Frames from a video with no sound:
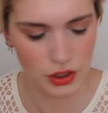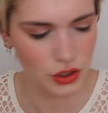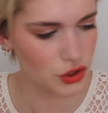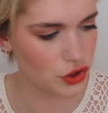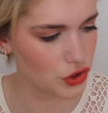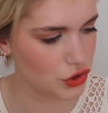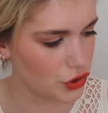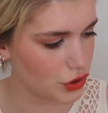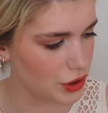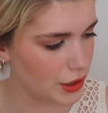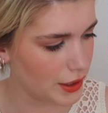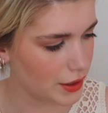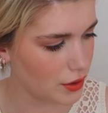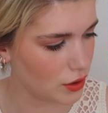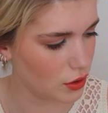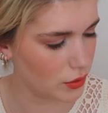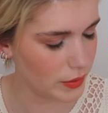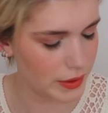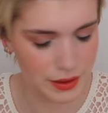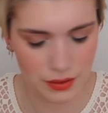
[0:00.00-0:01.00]
Should I
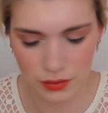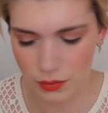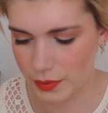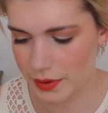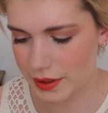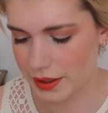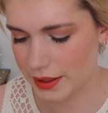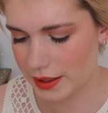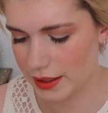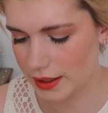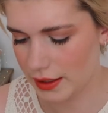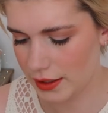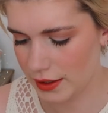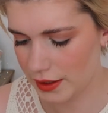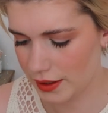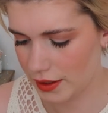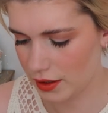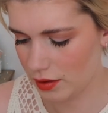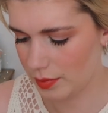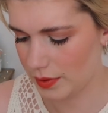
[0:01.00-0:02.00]
go in with a
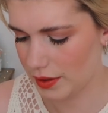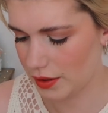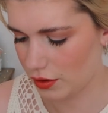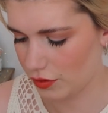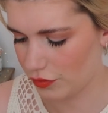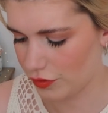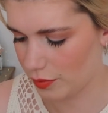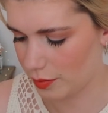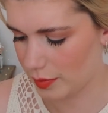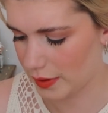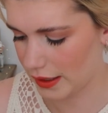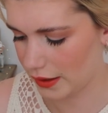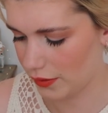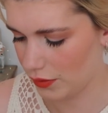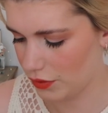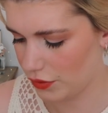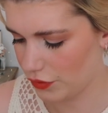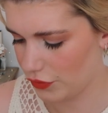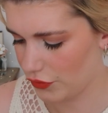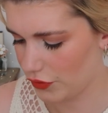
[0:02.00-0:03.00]
little bit of a
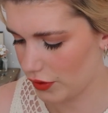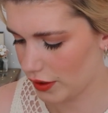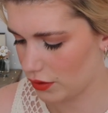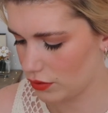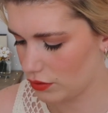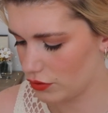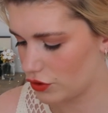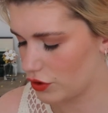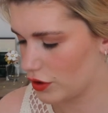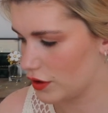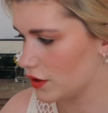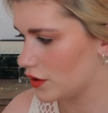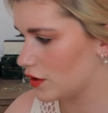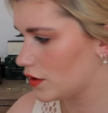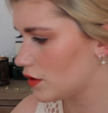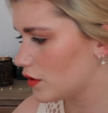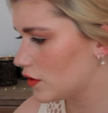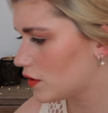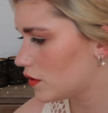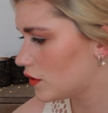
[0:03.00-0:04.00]
powder freckle
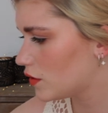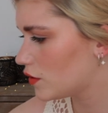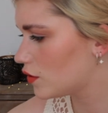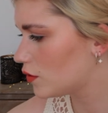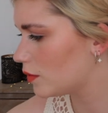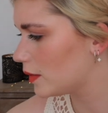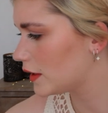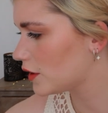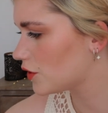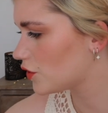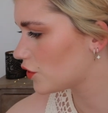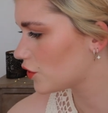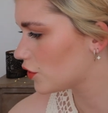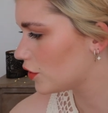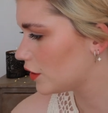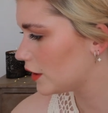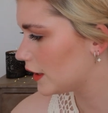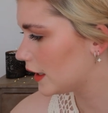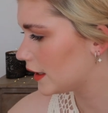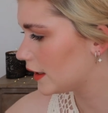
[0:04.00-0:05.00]
just to make
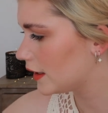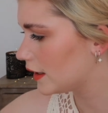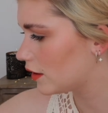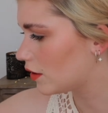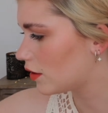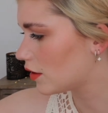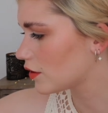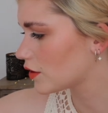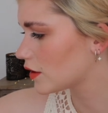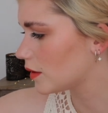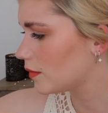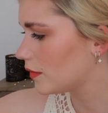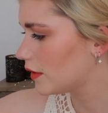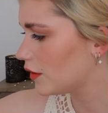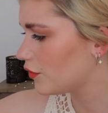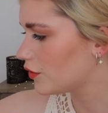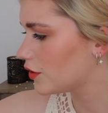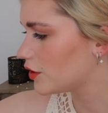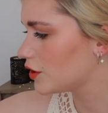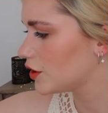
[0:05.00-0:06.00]
sure that there are some
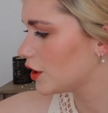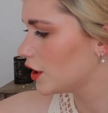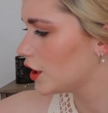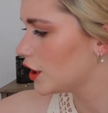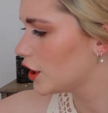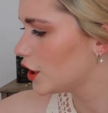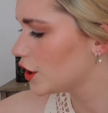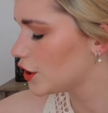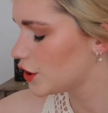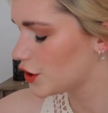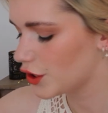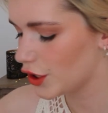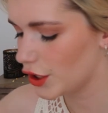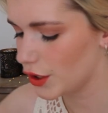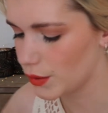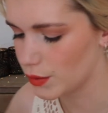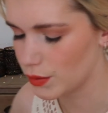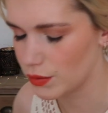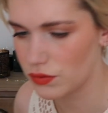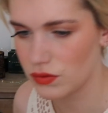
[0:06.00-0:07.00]
different
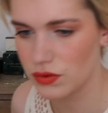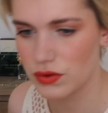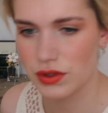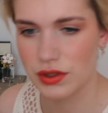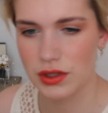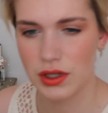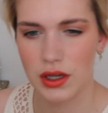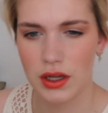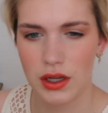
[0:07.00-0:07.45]
tones?